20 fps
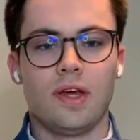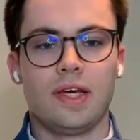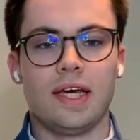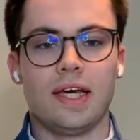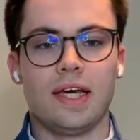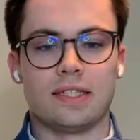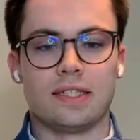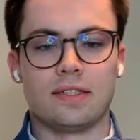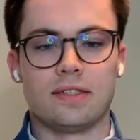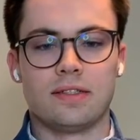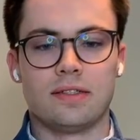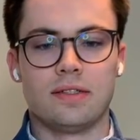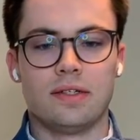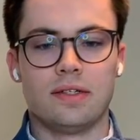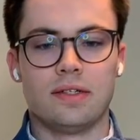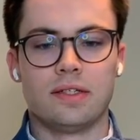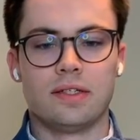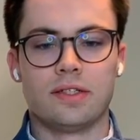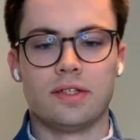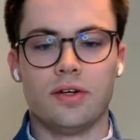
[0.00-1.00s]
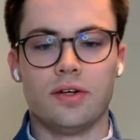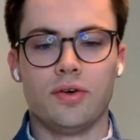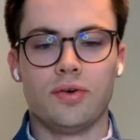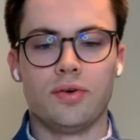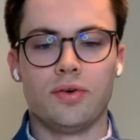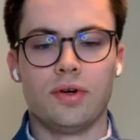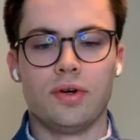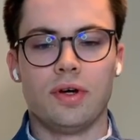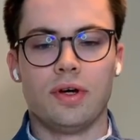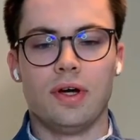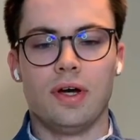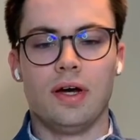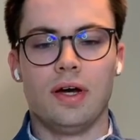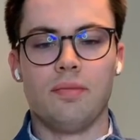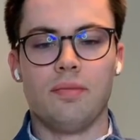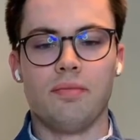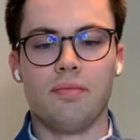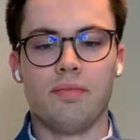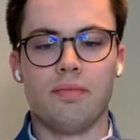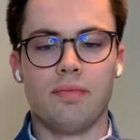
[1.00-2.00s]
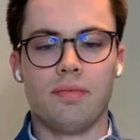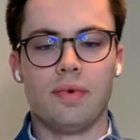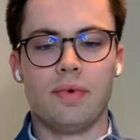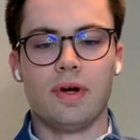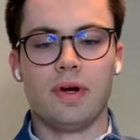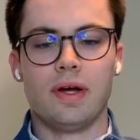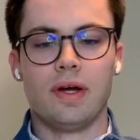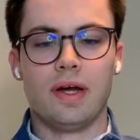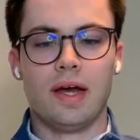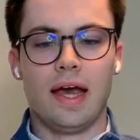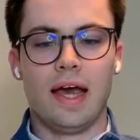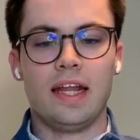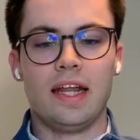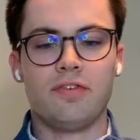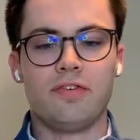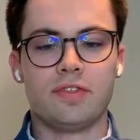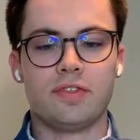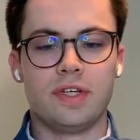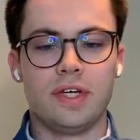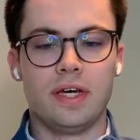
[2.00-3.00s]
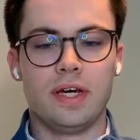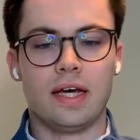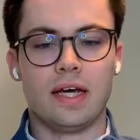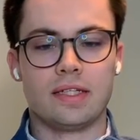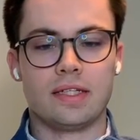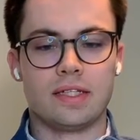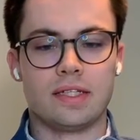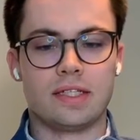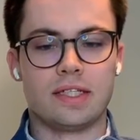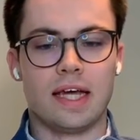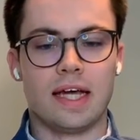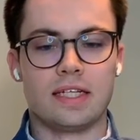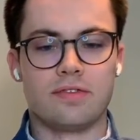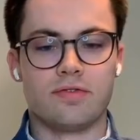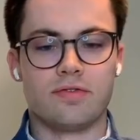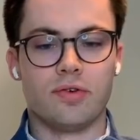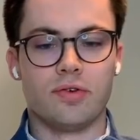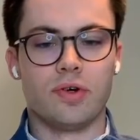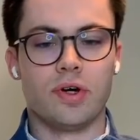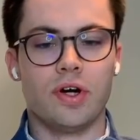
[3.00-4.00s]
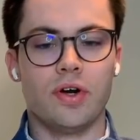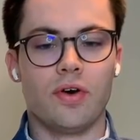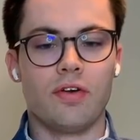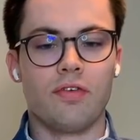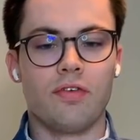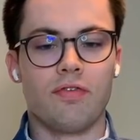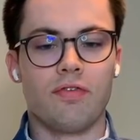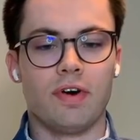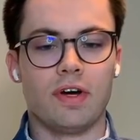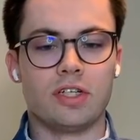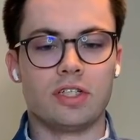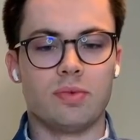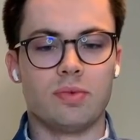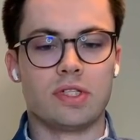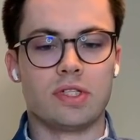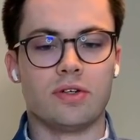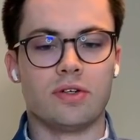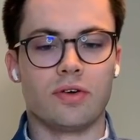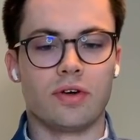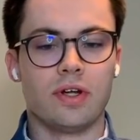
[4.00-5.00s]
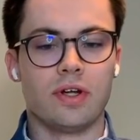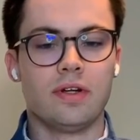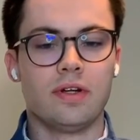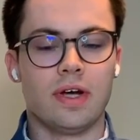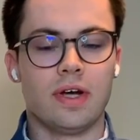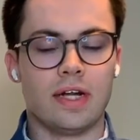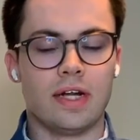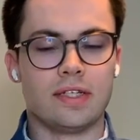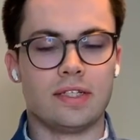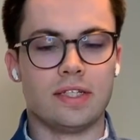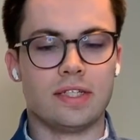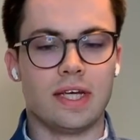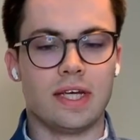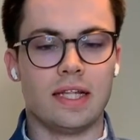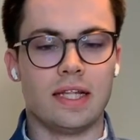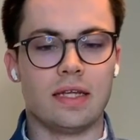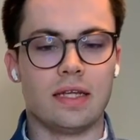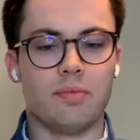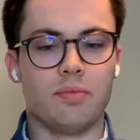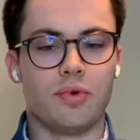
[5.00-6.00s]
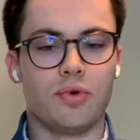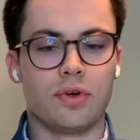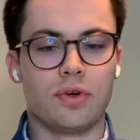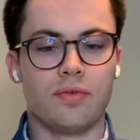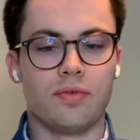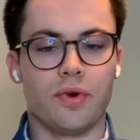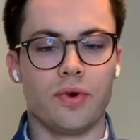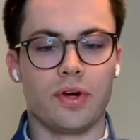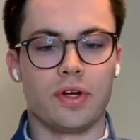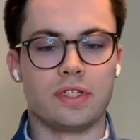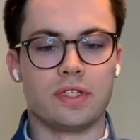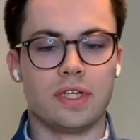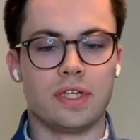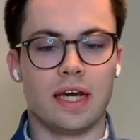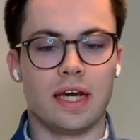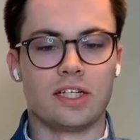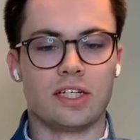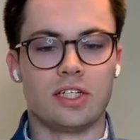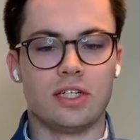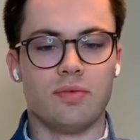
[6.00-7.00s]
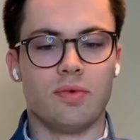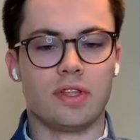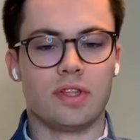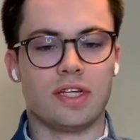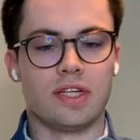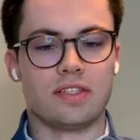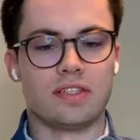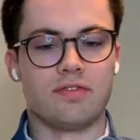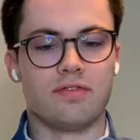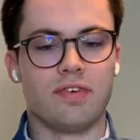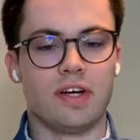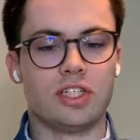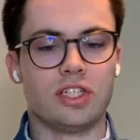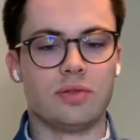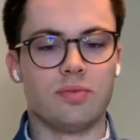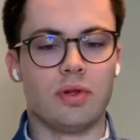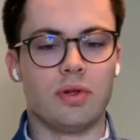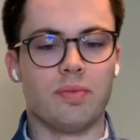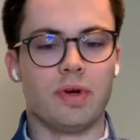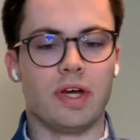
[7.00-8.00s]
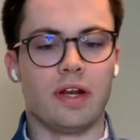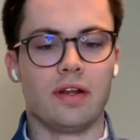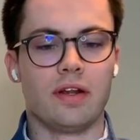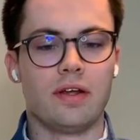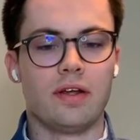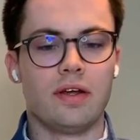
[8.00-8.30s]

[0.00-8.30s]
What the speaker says: Yes. So NFT, as it stands for non-fungible token. And as you said, the important work is here actually, what does fungible mean?